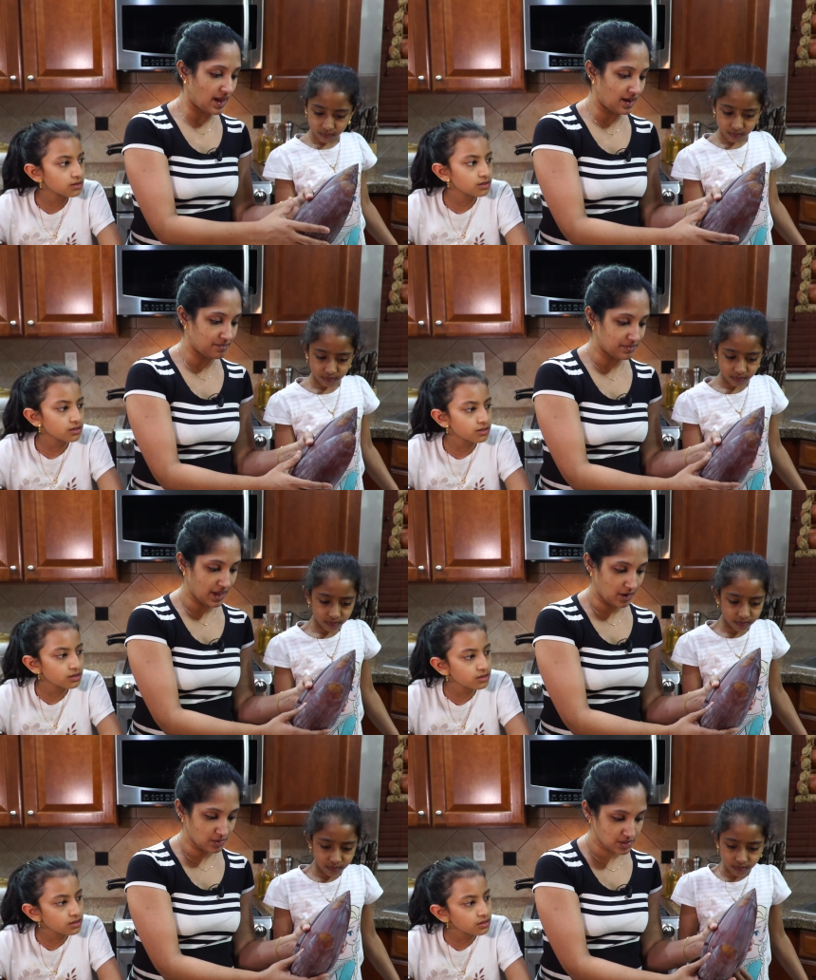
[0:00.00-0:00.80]
Speaker 1: um,
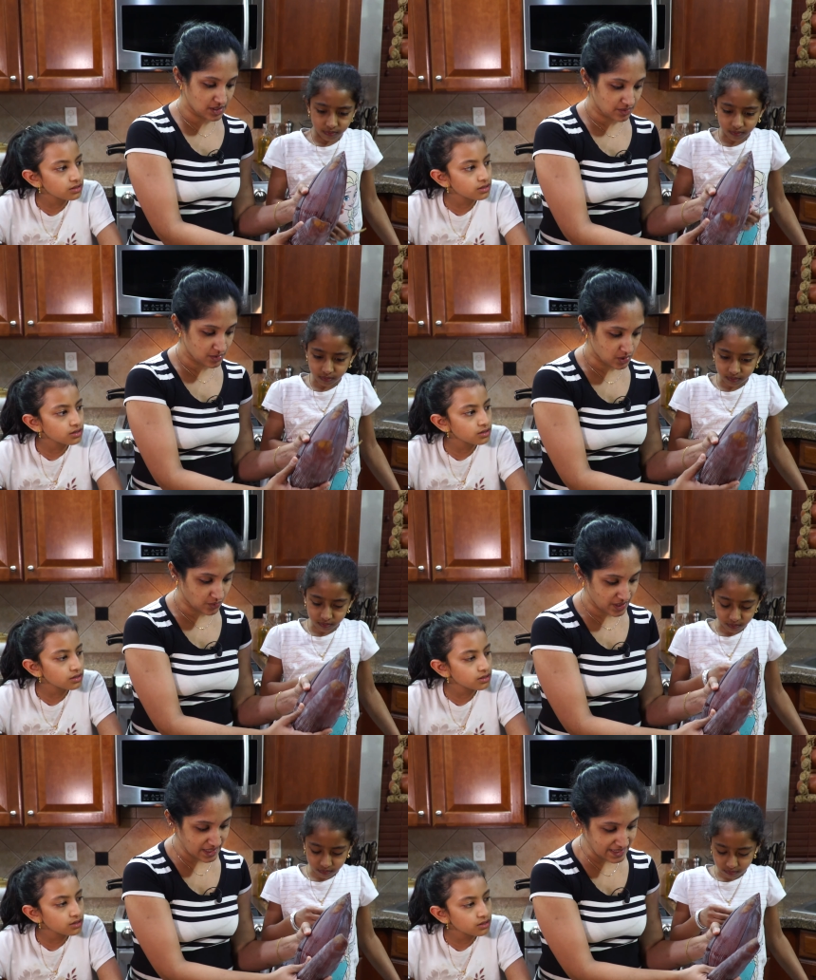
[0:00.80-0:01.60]
out so
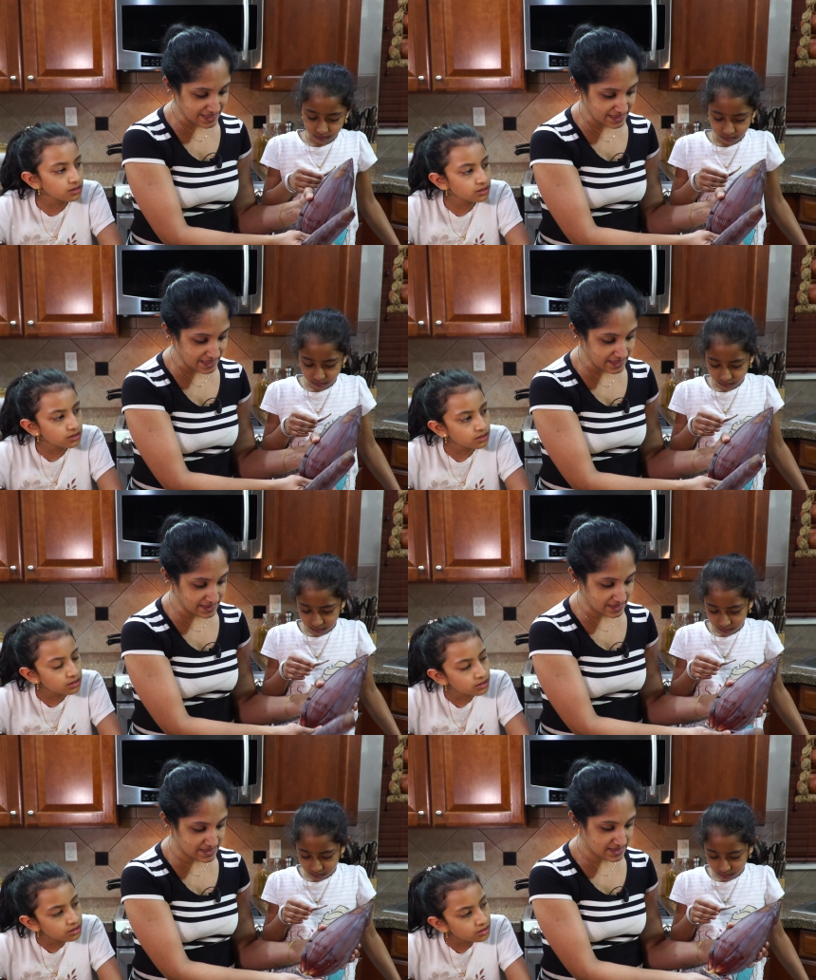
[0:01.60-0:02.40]
we need to
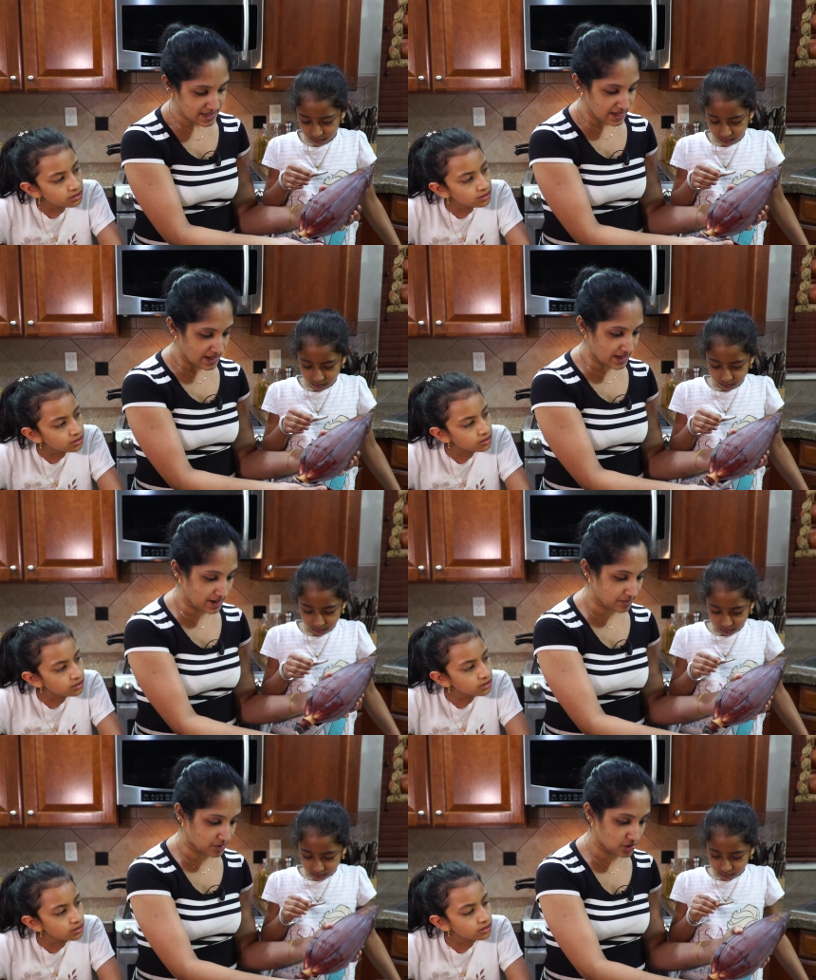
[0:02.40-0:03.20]
clean this
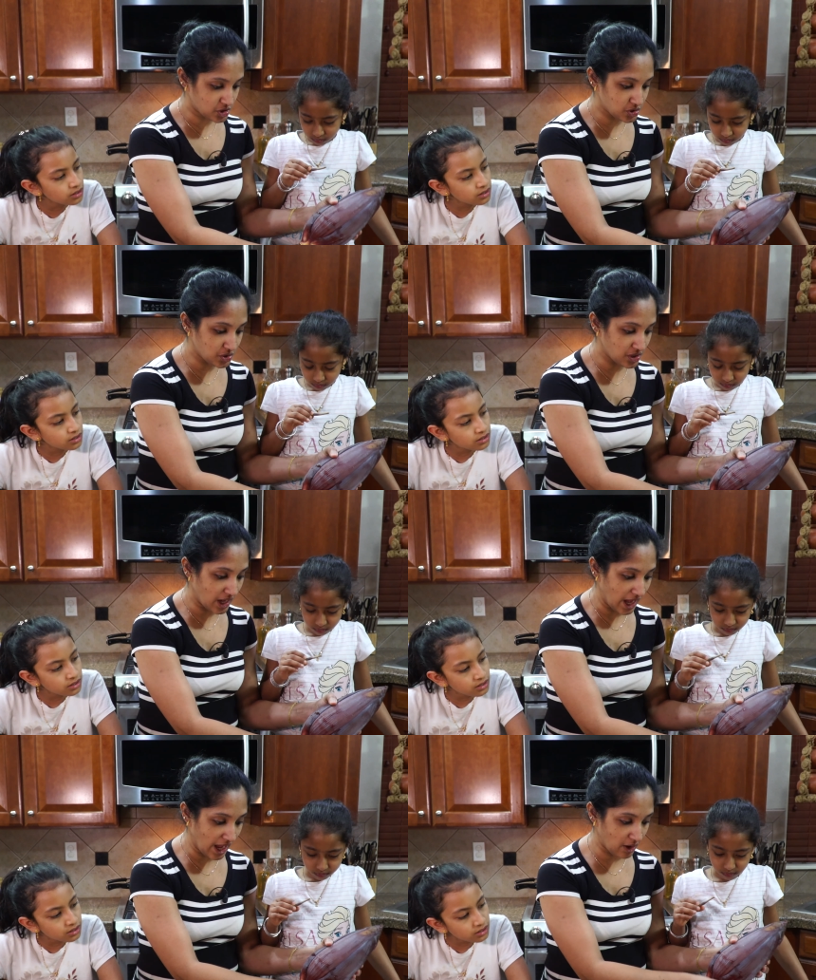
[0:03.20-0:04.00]
and I'm going to show you
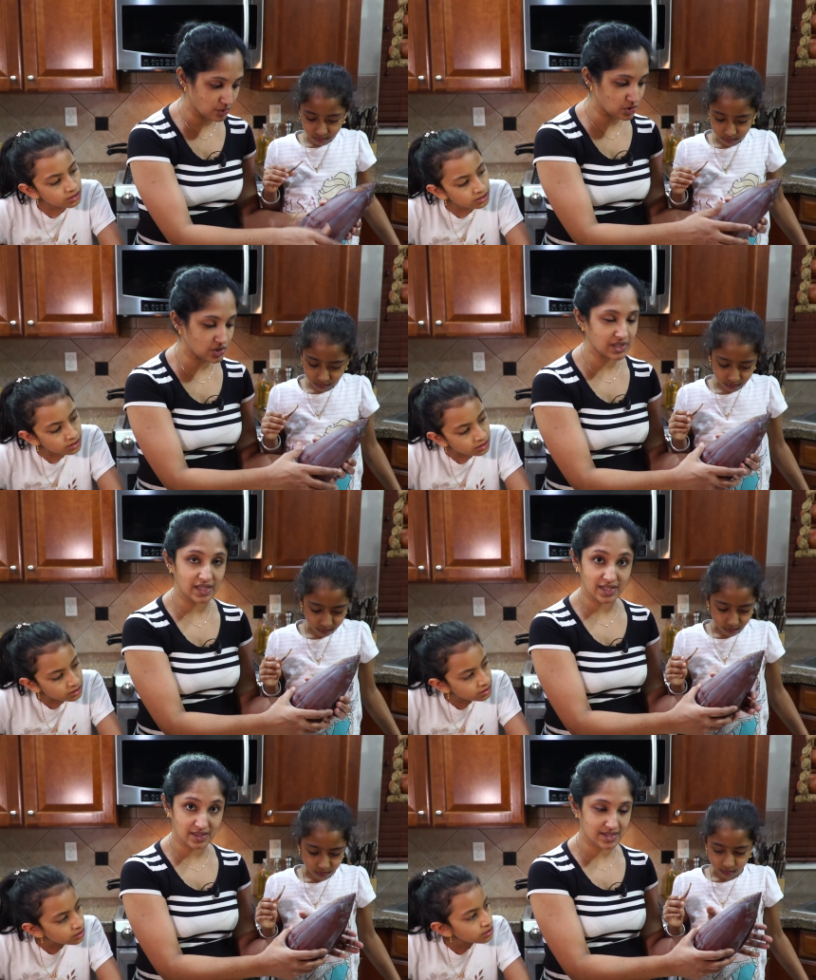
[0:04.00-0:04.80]
how to
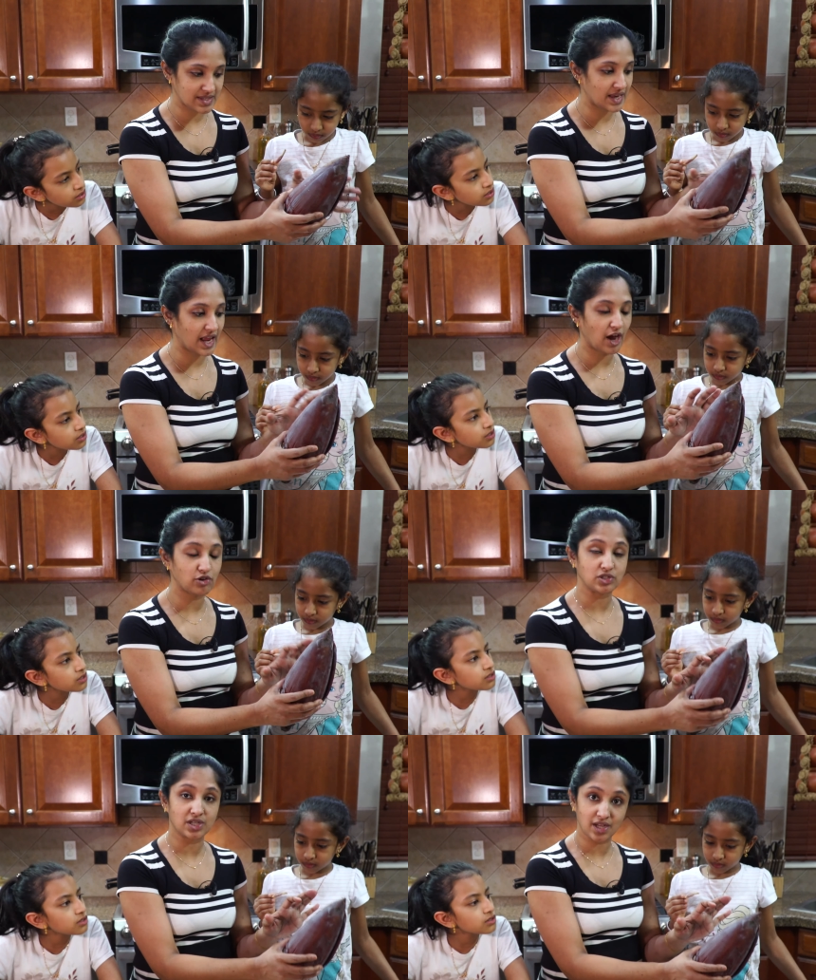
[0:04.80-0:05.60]
clean this and
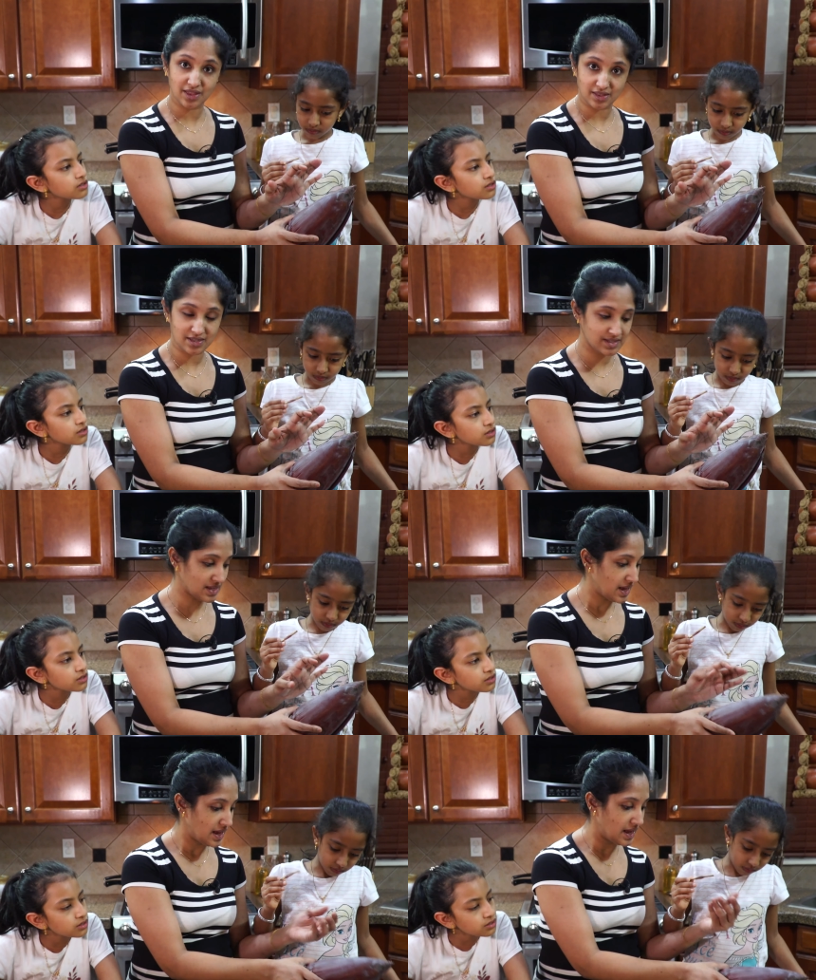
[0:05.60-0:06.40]
how to cut
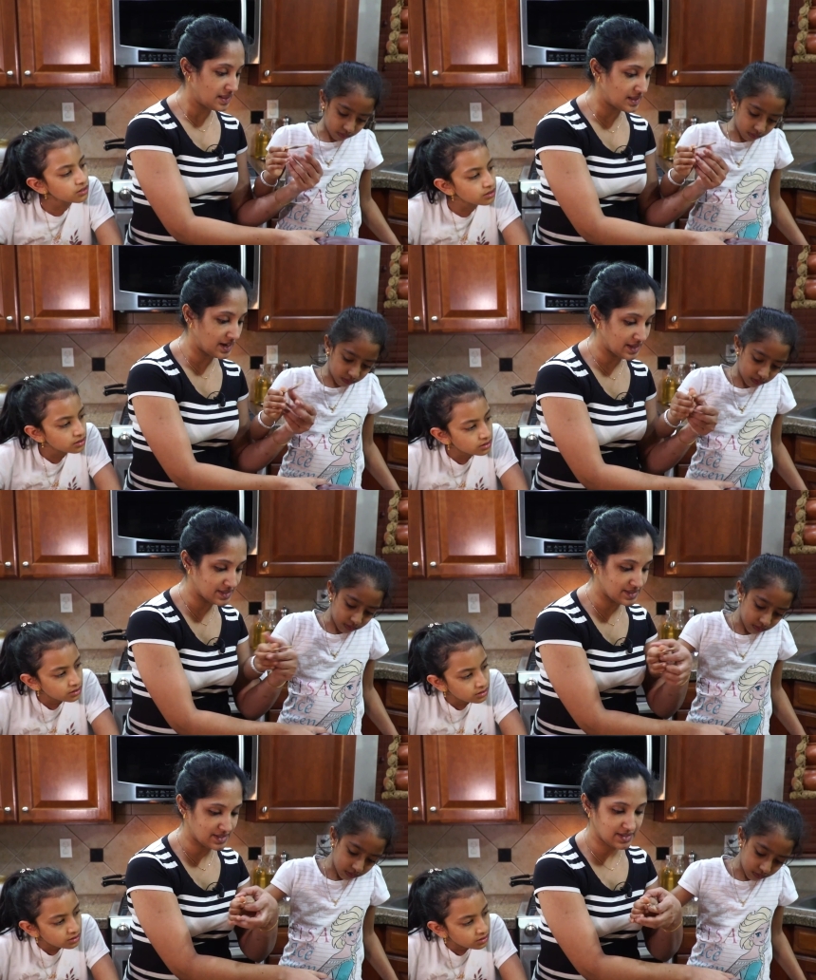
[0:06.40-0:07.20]
this in the
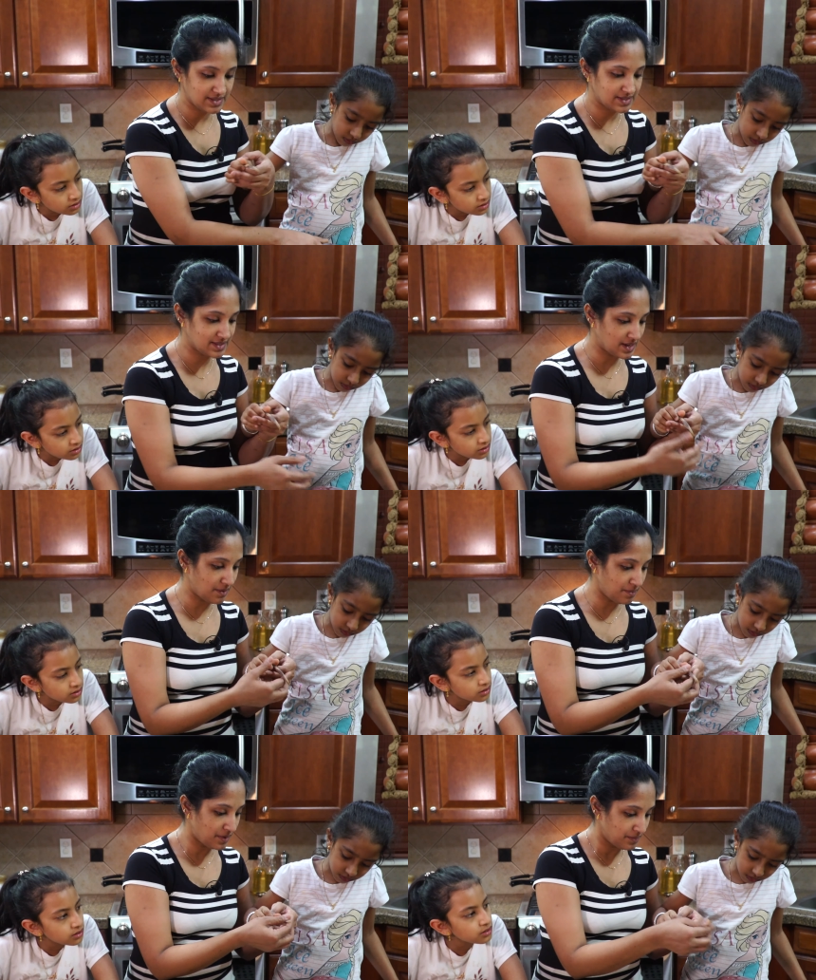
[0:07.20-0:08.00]
next step